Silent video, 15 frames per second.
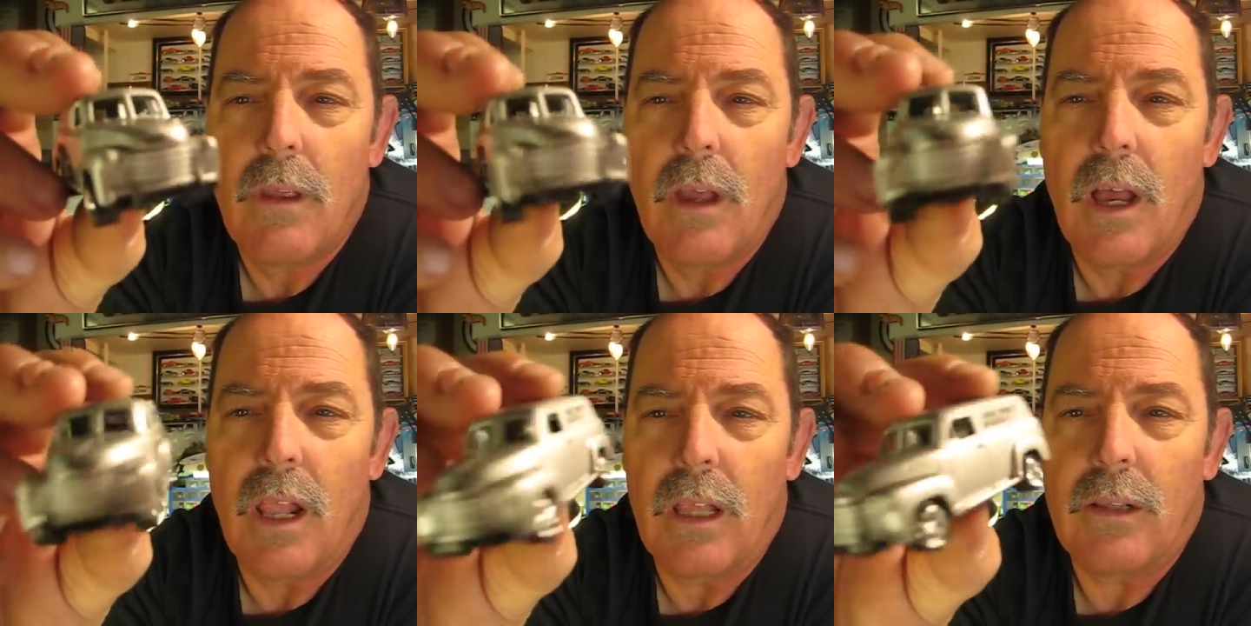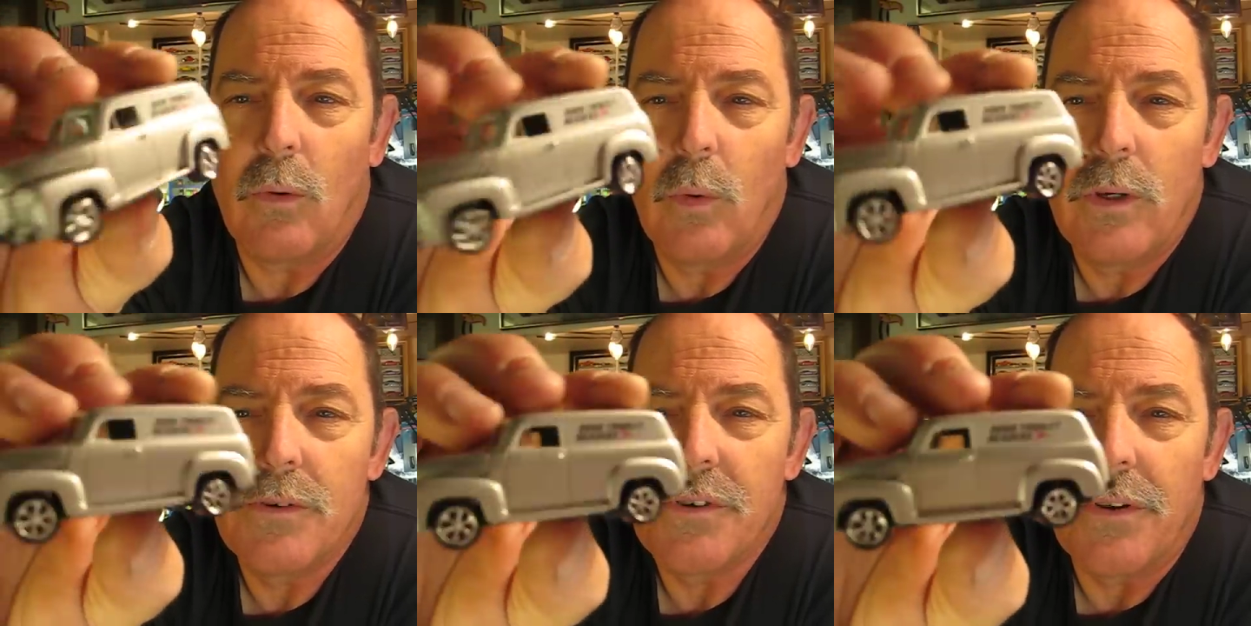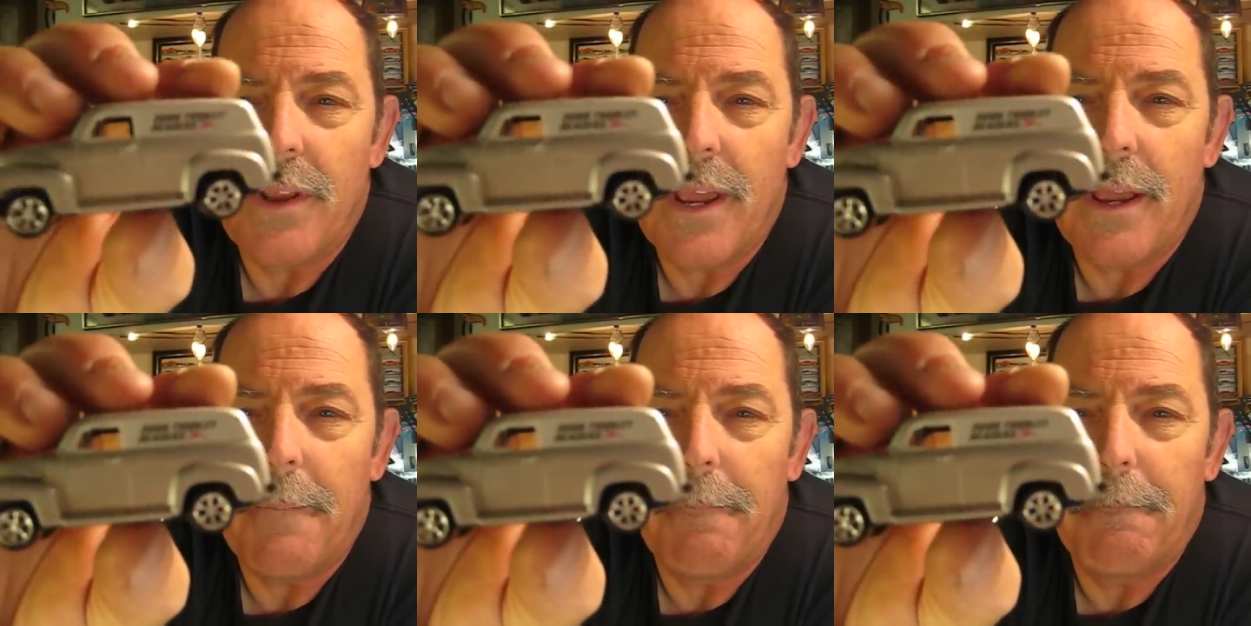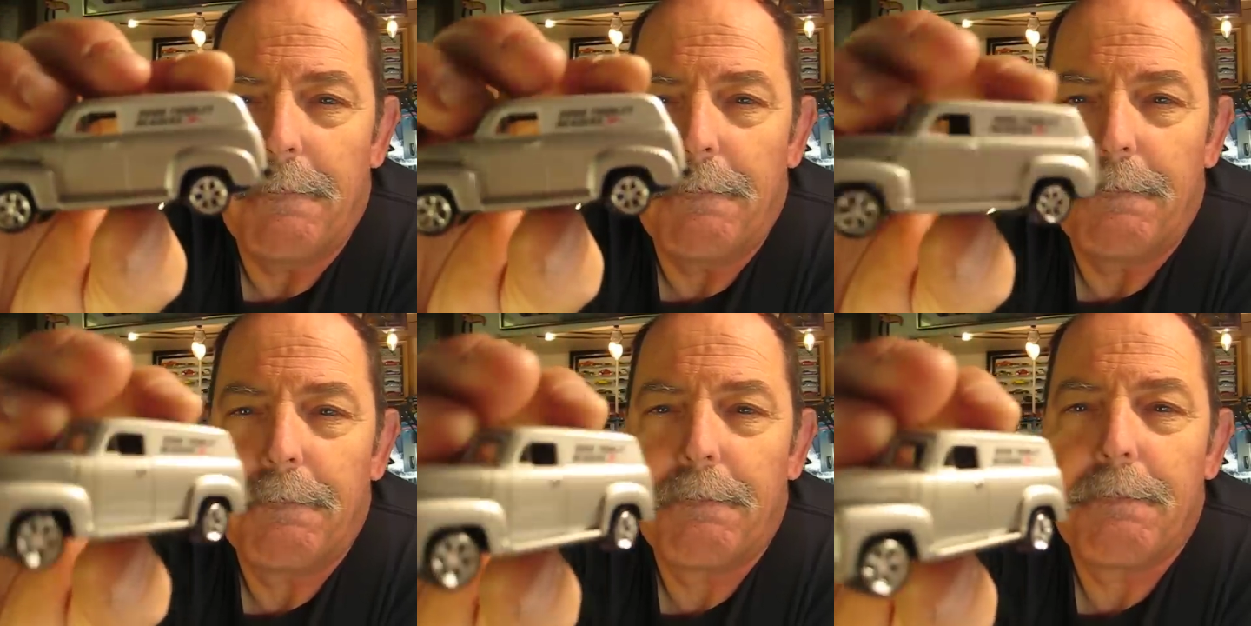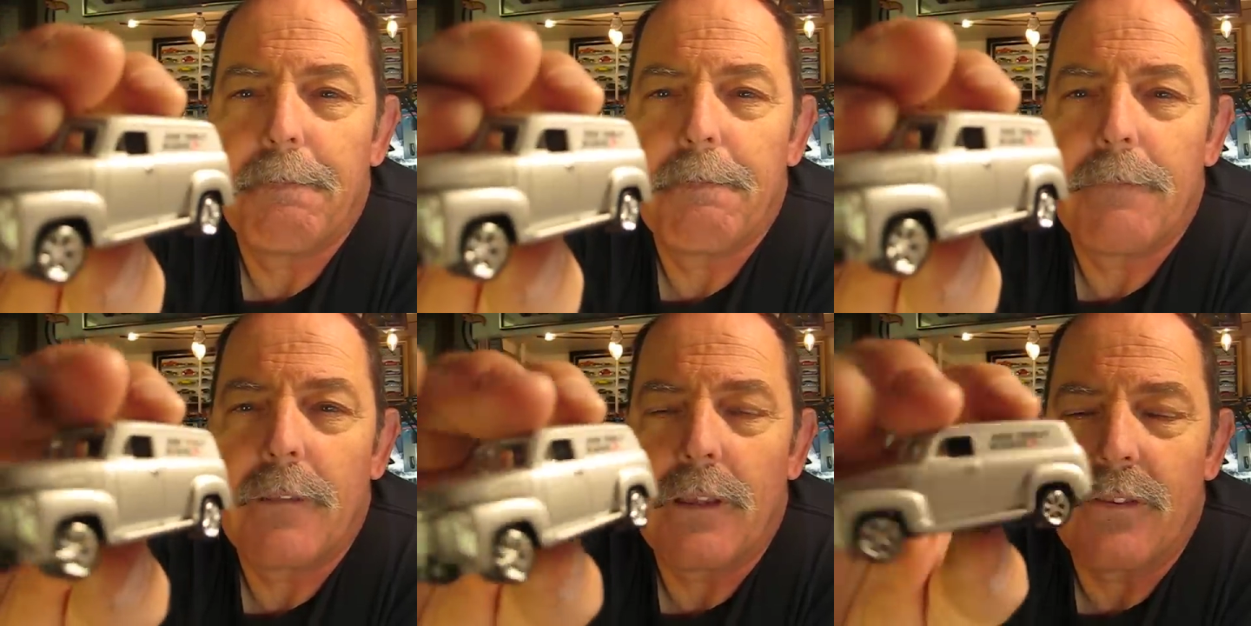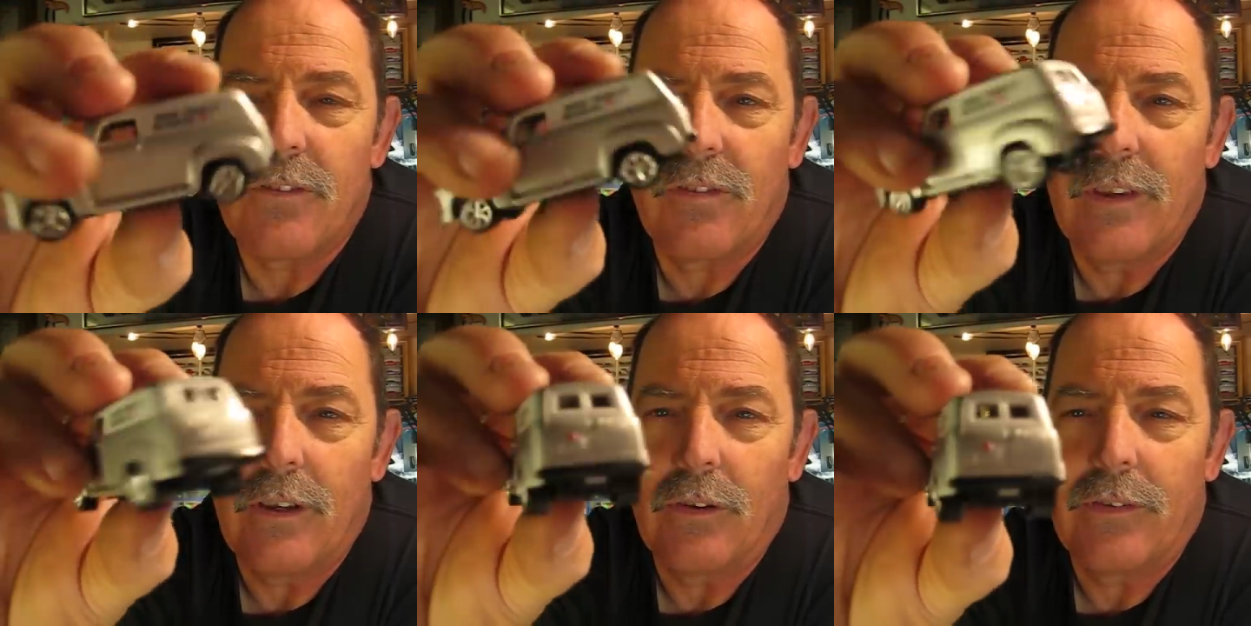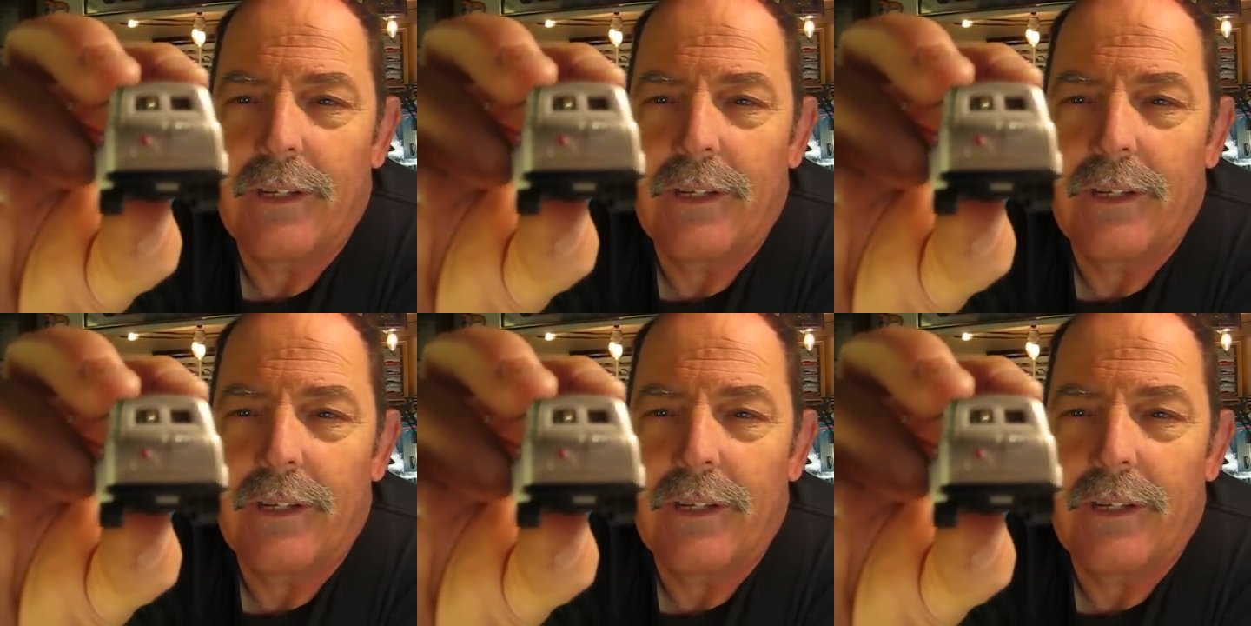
I like the wheels on that. Got the single